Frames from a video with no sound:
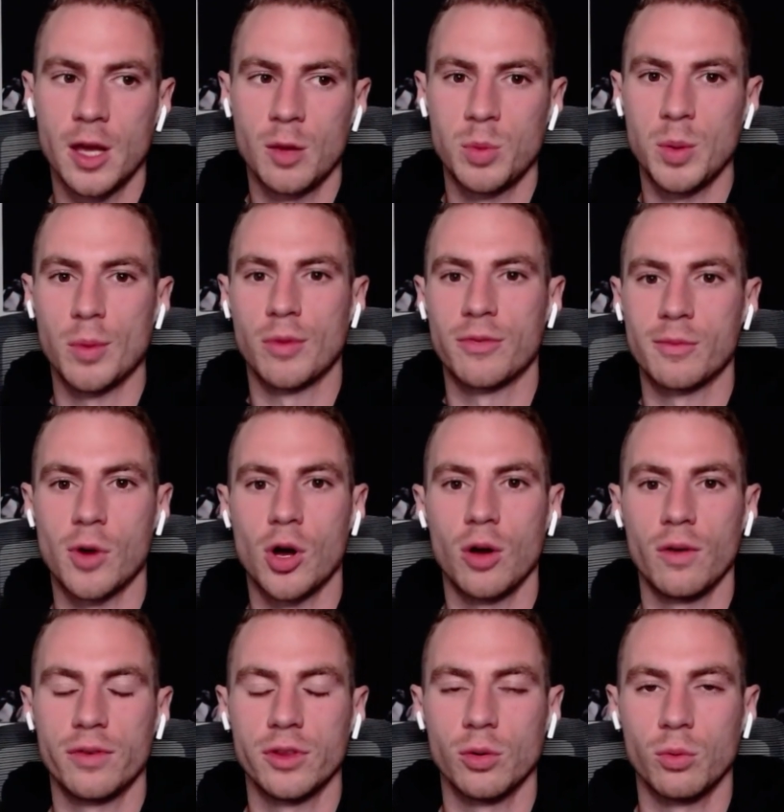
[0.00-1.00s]
people from all
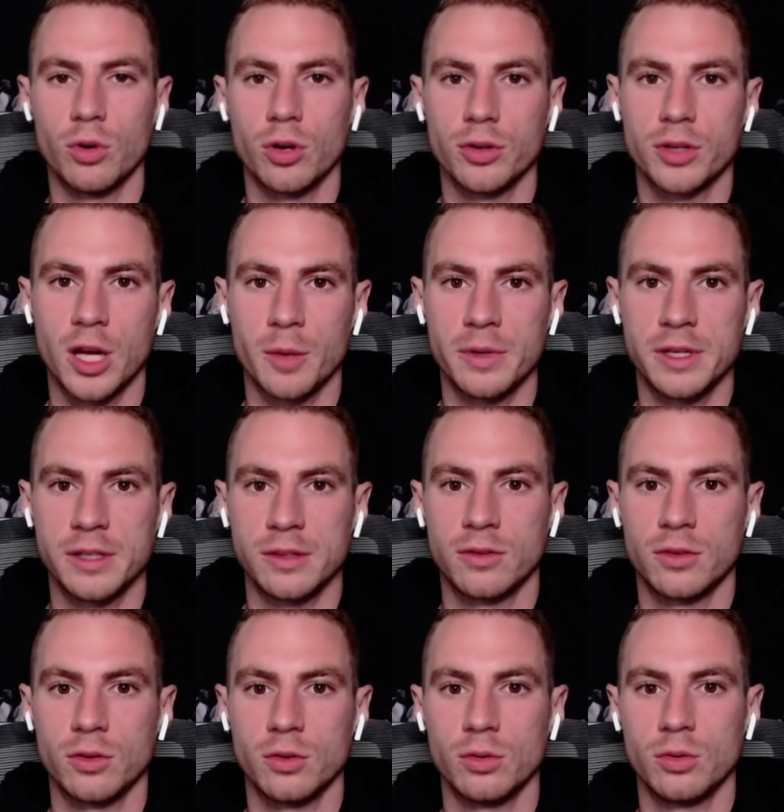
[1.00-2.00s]
over the world coming
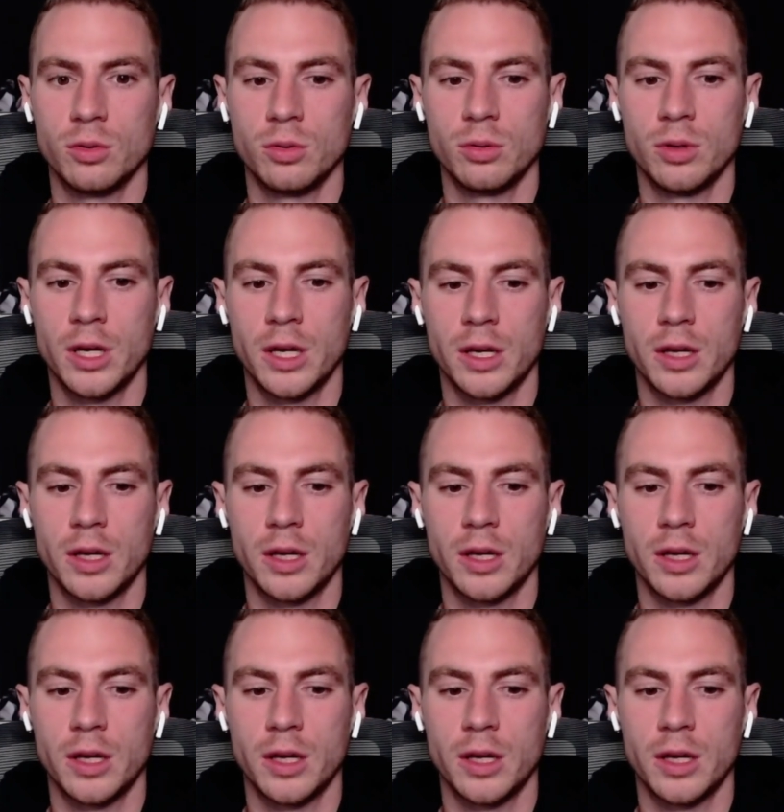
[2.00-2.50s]
to